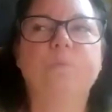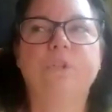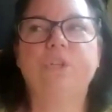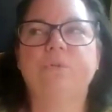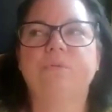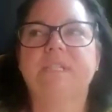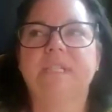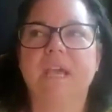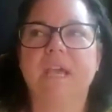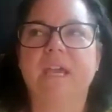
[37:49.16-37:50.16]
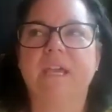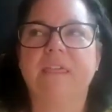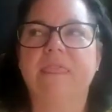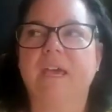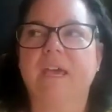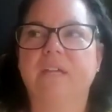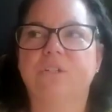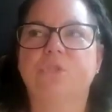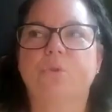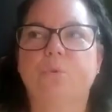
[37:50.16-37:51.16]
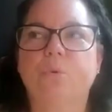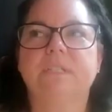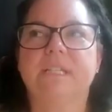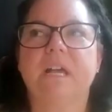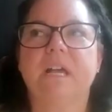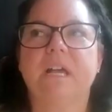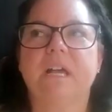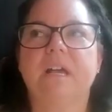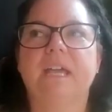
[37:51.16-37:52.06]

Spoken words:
would you say that school design